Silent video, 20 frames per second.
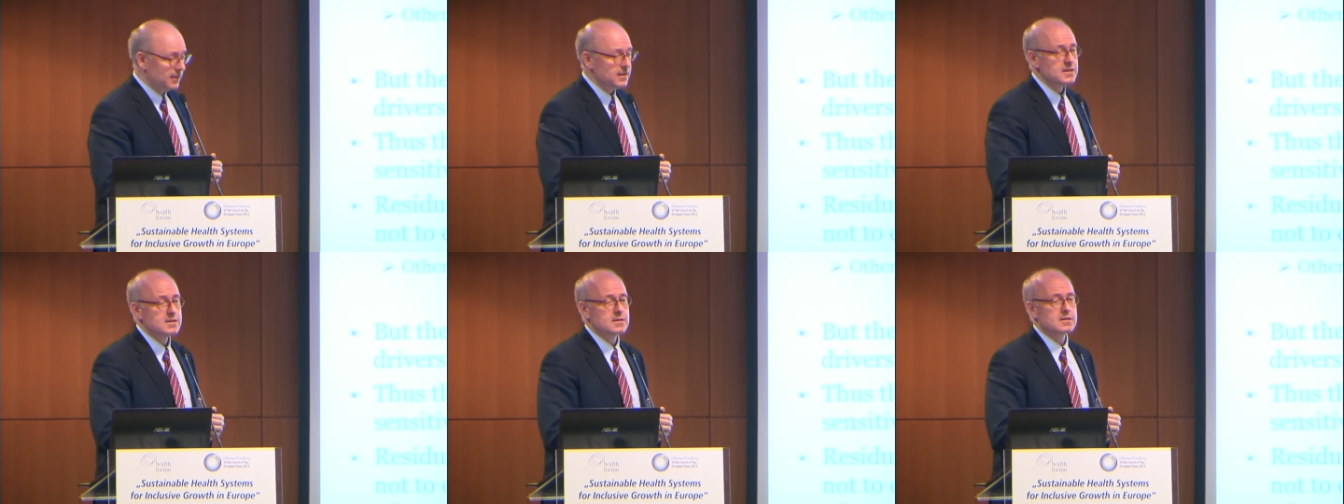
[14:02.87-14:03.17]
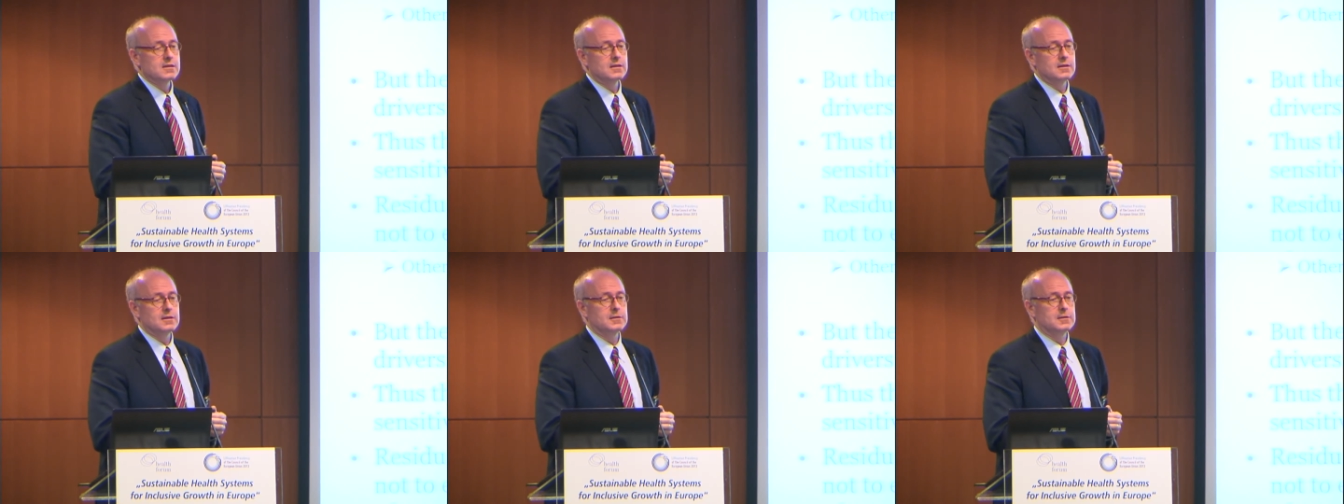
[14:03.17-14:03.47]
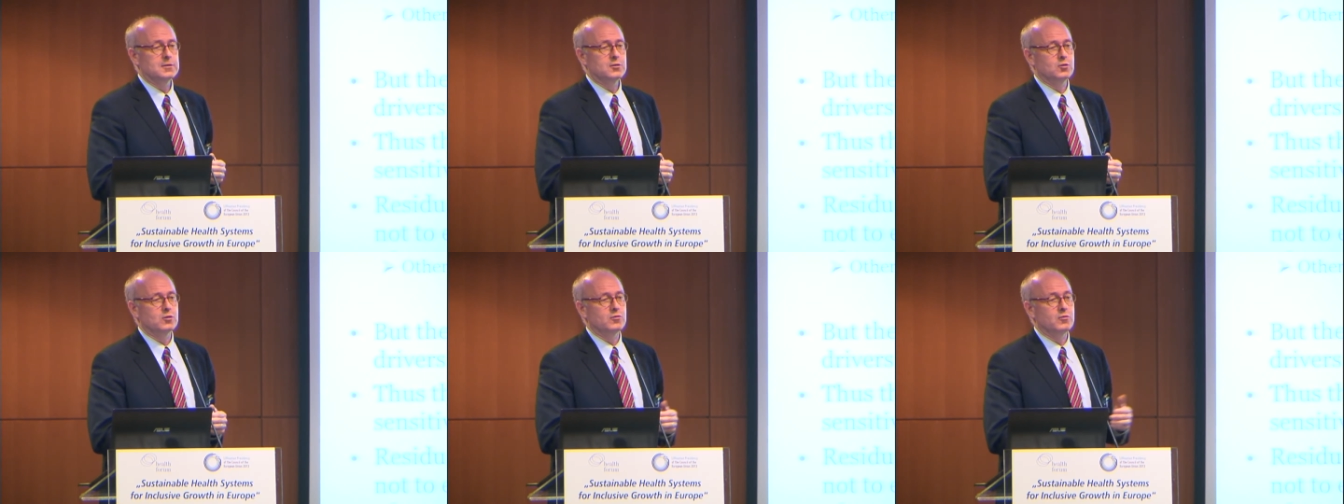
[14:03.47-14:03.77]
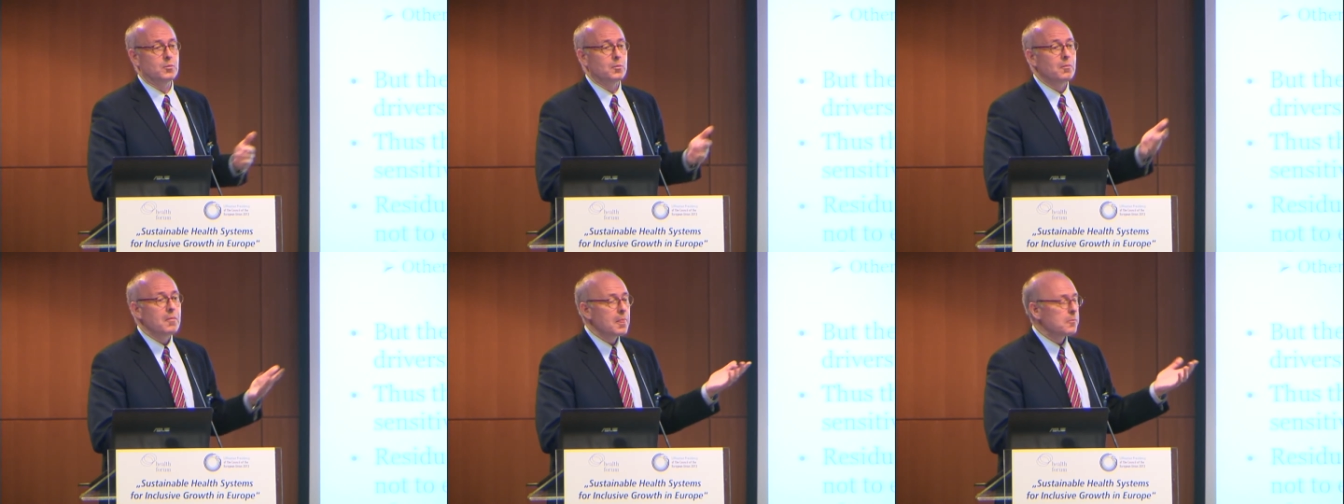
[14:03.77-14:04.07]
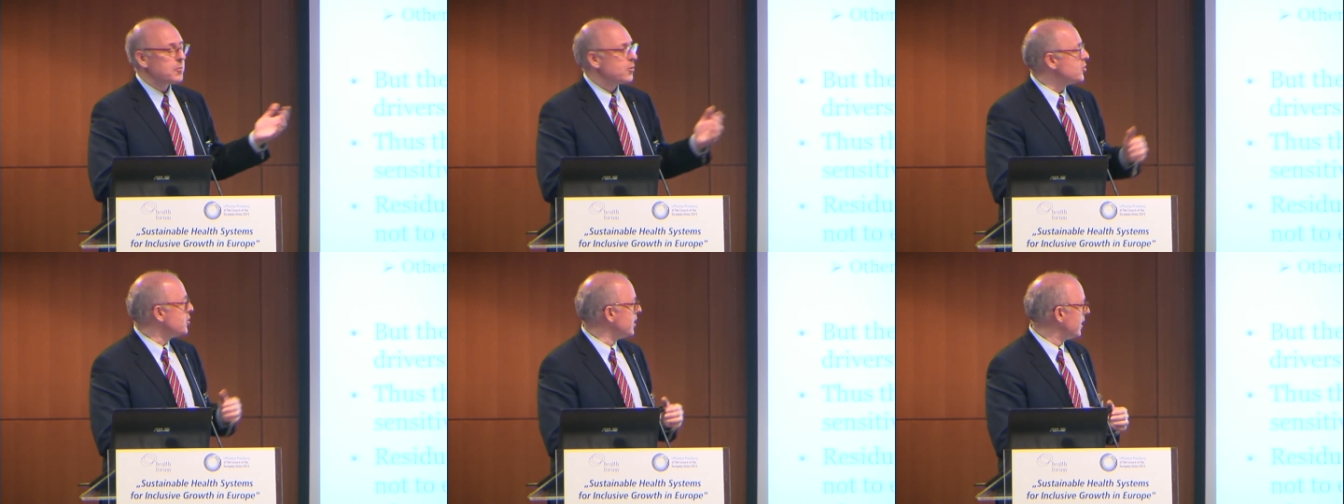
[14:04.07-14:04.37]
sort of
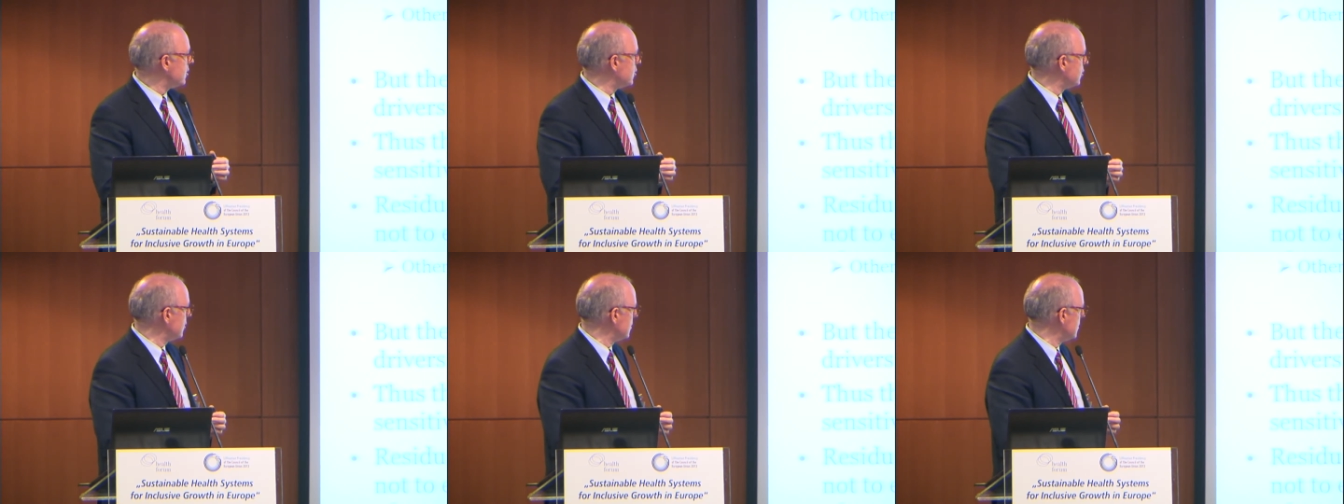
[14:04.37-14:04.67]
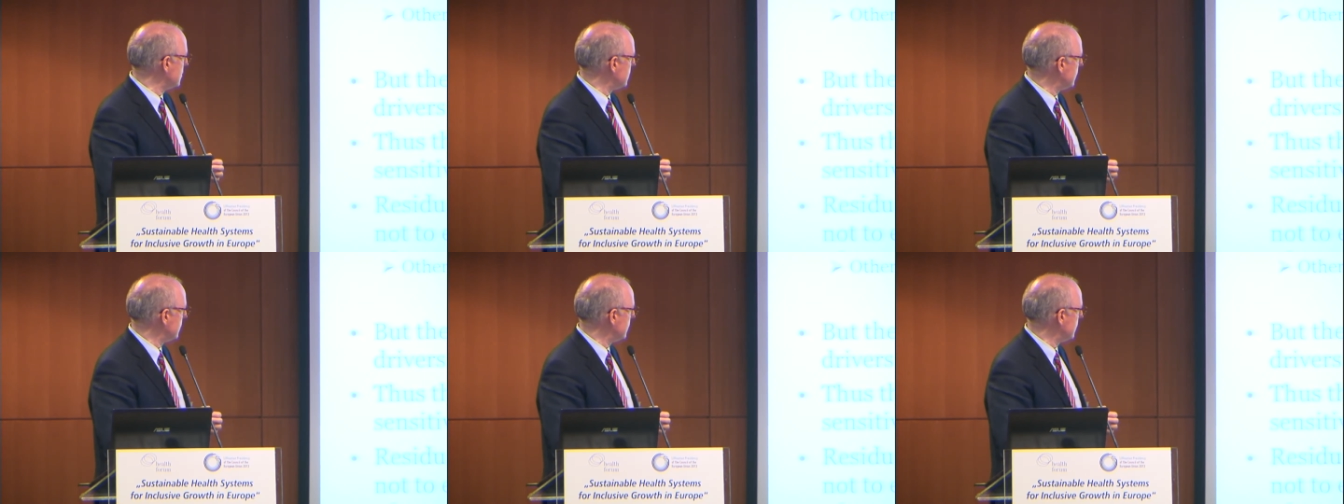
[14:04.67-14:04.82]
projections